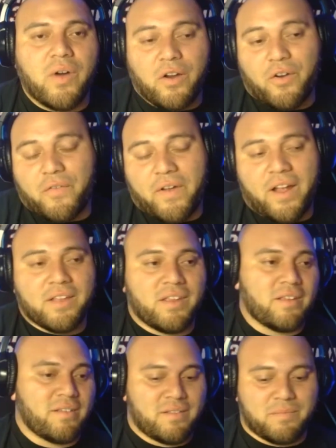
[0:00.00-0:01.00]
I don't know for
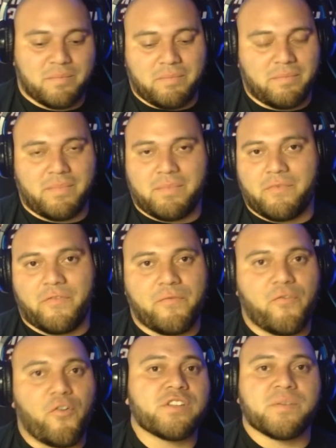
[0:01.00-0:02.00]
anything,
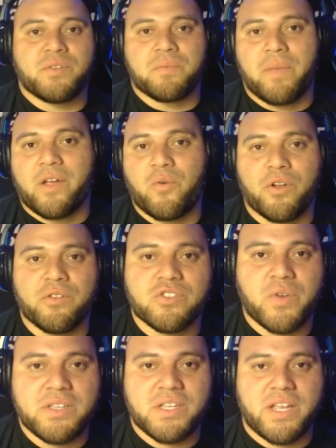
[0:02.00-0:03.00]
force him to make one of those
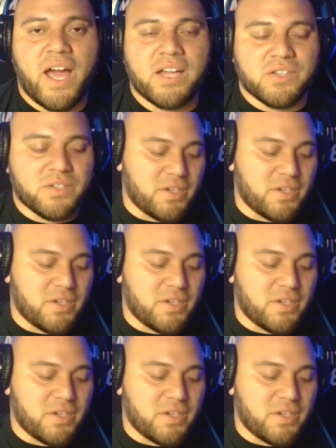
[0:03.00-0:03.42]
crazy catches.